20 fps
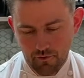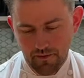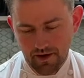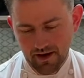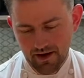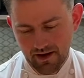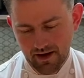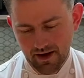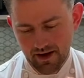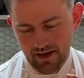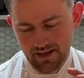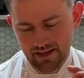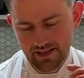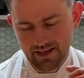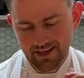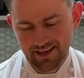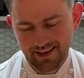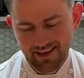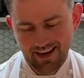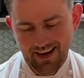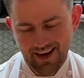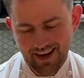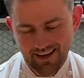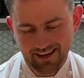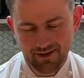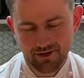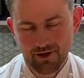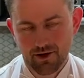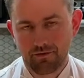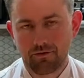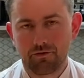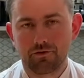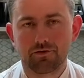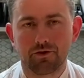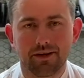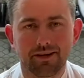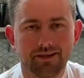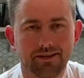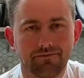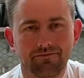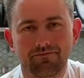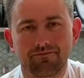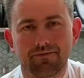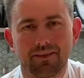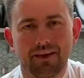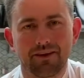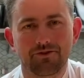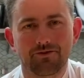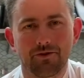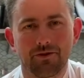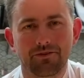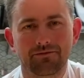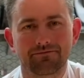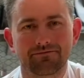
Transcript: mayonnaise, and truffle dressing. Enjoy.